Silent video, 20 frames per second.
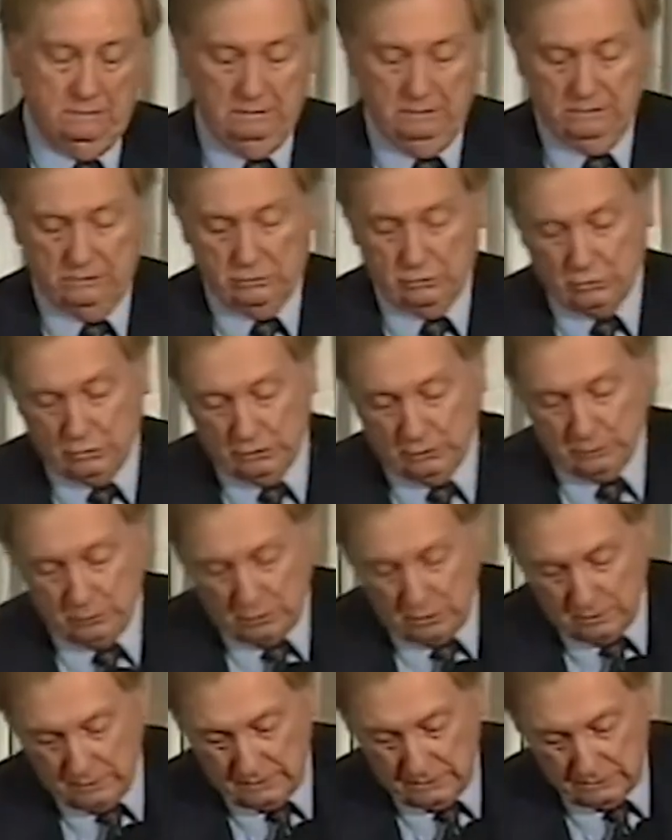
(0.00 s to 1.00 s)
discharge
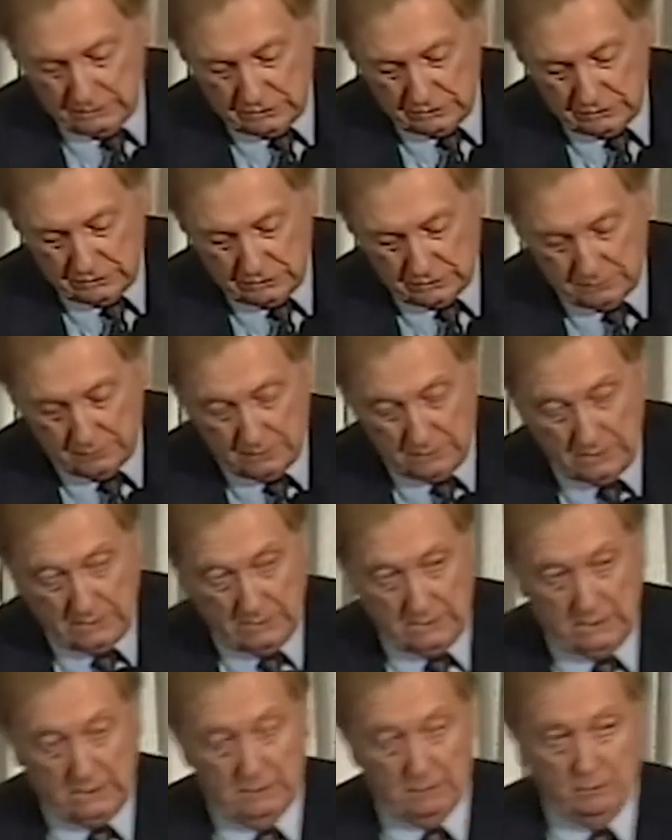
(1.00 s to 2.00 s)
permitting system.
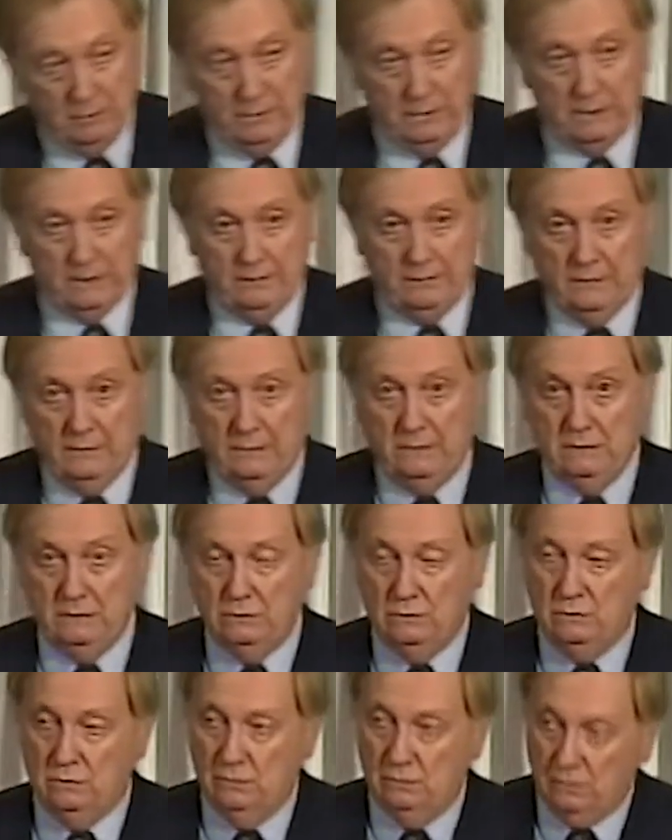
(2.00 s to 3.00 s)
But I think,
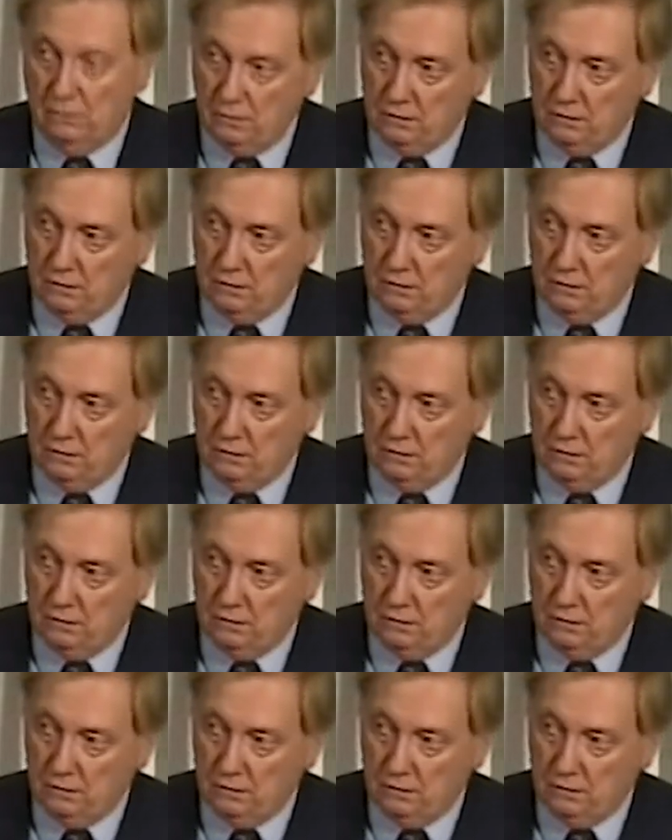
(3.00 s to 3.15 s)
as you heard